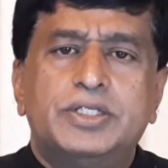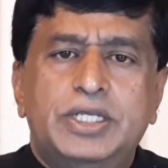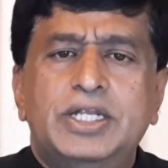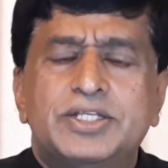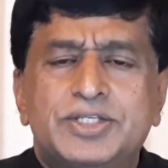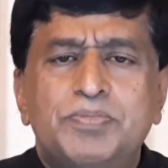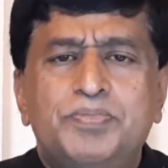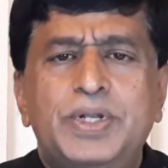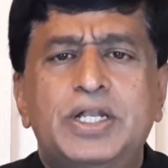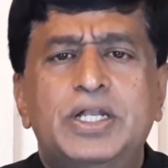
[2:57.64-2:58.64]
In a
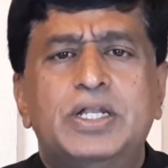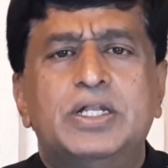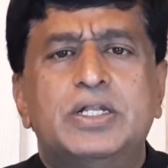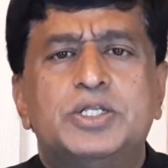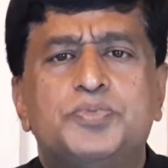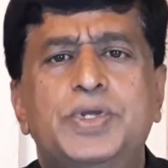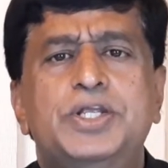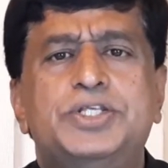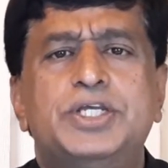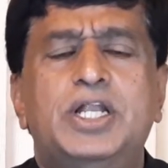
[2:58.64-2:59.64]
simple
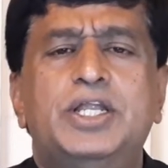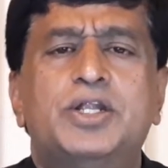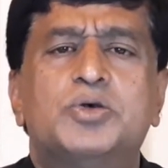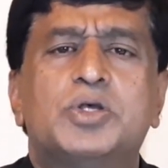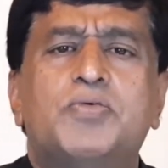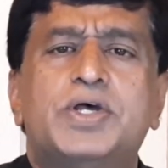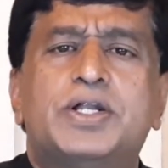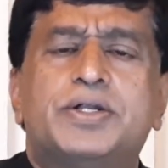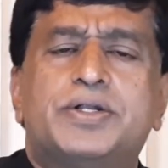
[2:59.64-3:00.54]
spiritual, our